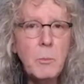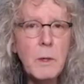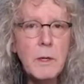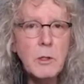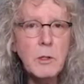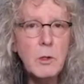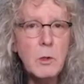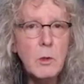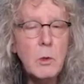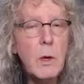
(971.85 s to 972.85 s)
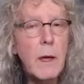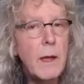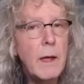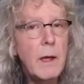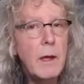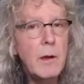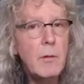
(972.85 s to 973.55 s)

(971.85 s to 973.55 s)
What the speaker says: but you have